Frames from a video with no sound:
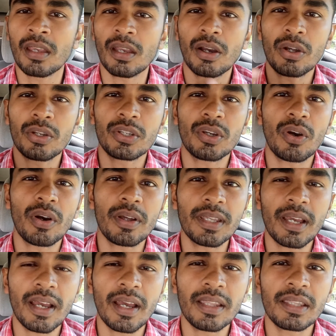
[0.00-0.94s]
On the other
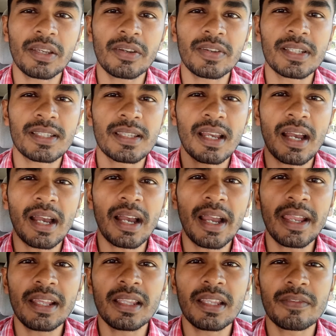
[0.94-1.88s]
hand, there is
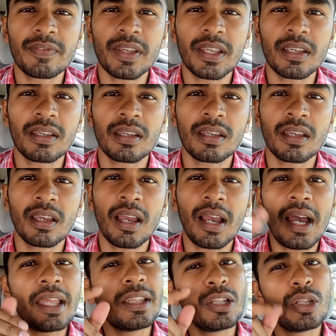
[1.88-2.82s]
high living
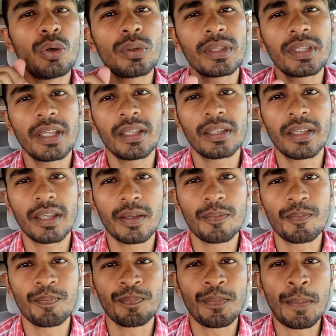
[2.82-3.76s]
and low thinking.
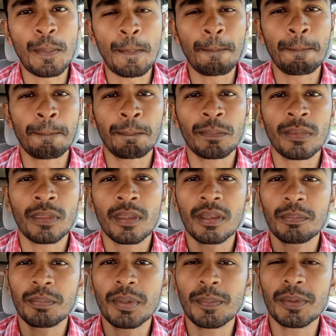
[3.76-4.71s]

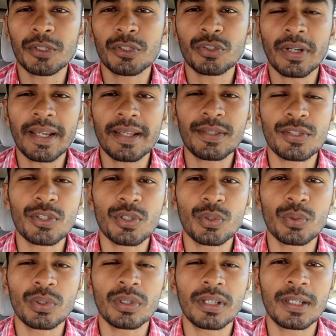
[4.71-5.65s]
People try
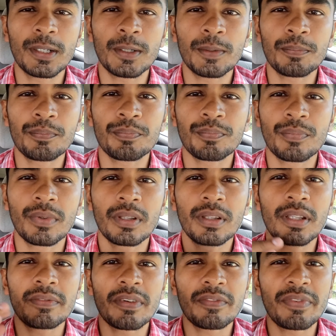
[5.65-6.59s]
to
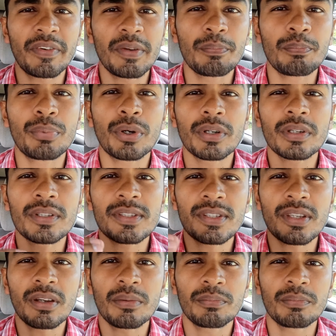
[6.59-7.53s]
live a very
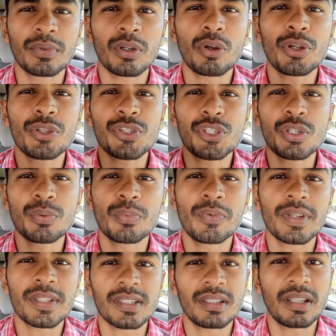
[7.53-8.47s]
burdensome
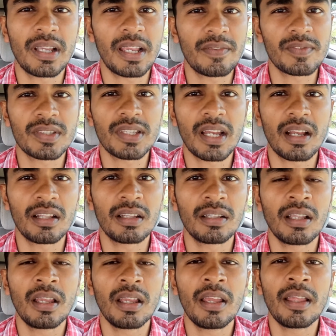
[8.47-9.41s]
consumerist lifestyle
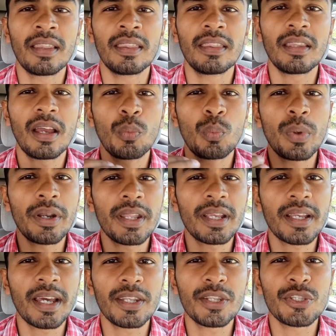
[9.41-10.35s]
where they
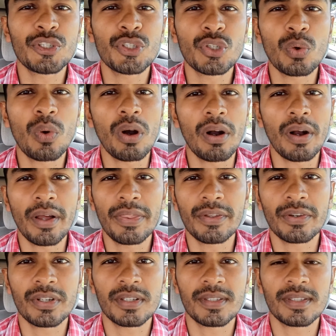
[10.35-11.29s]
cannot show
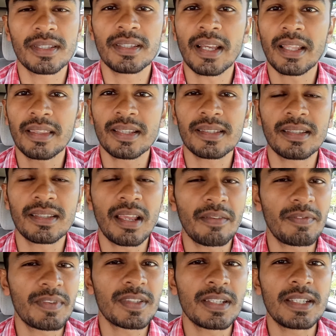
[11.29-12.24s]
others that this
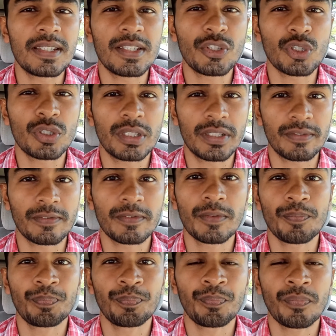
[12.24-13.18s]
life is easy to live.
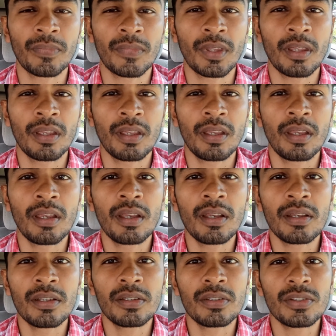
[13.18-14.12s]

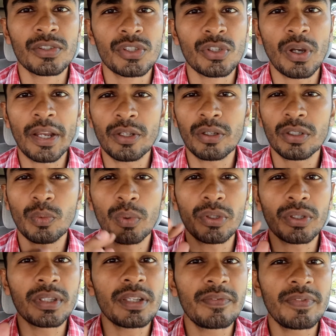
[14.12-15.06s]
So I don't want
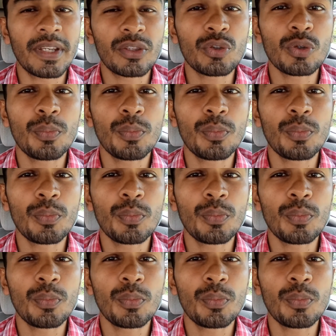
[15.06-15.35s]
to deviate too